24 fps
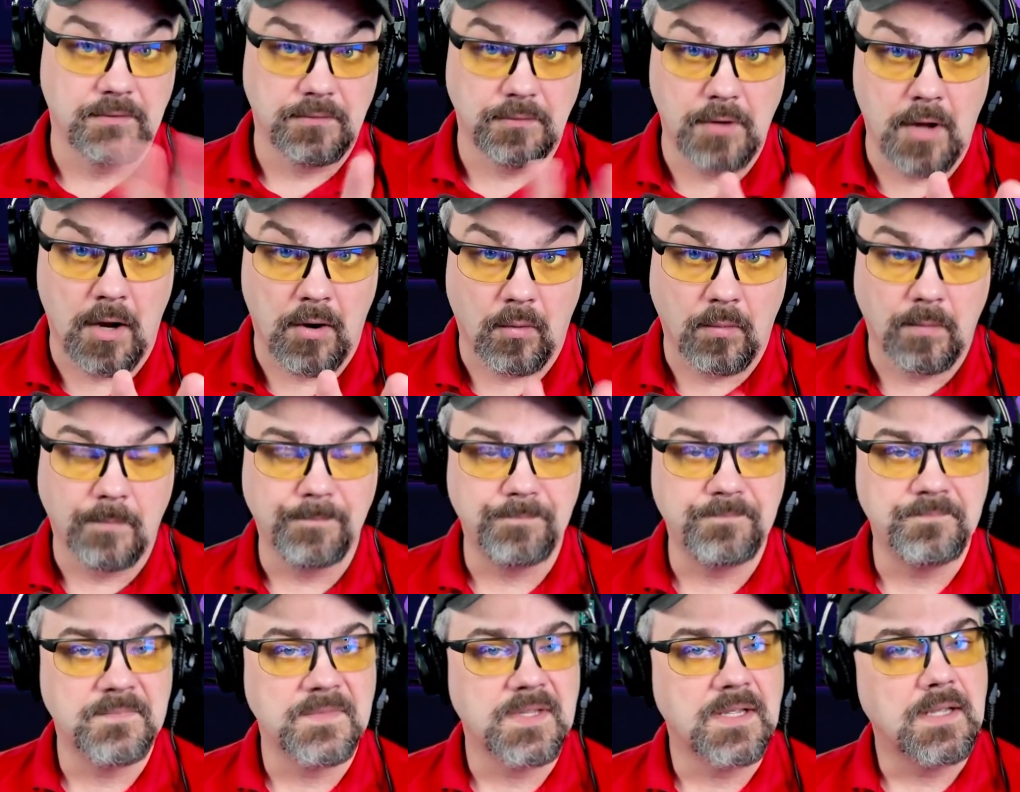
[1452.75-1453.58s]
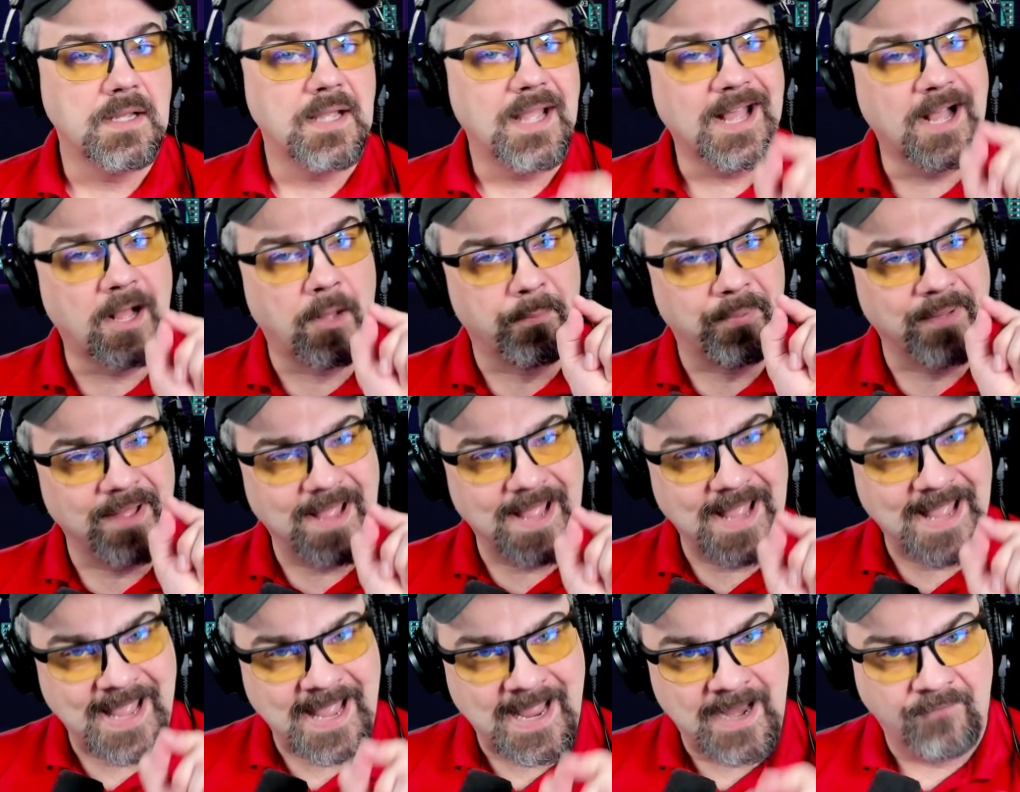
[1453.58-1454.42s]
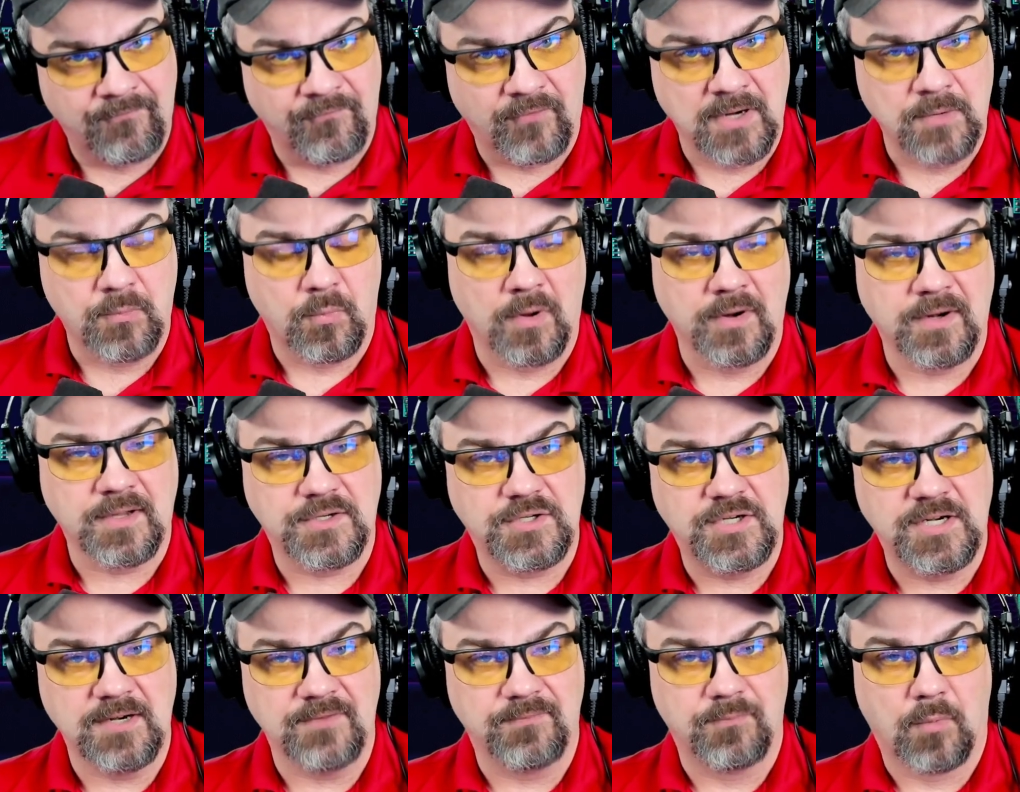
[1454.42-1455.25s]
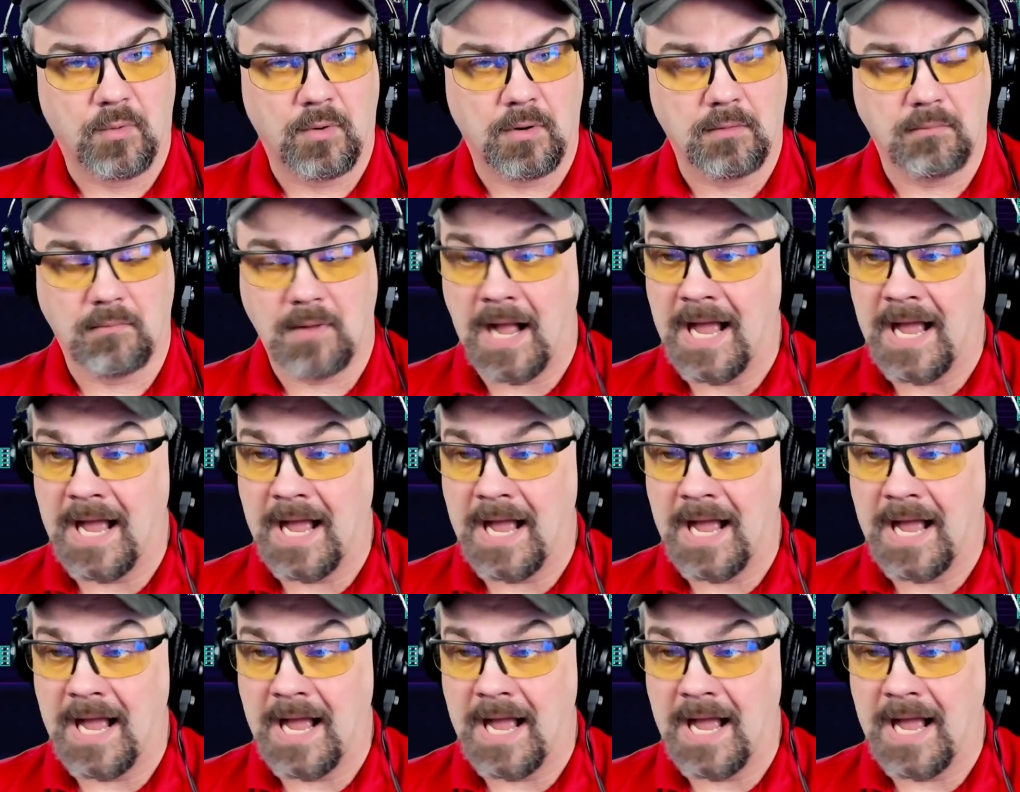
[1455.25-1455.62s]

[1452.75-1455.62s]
No, help everyone achieve more.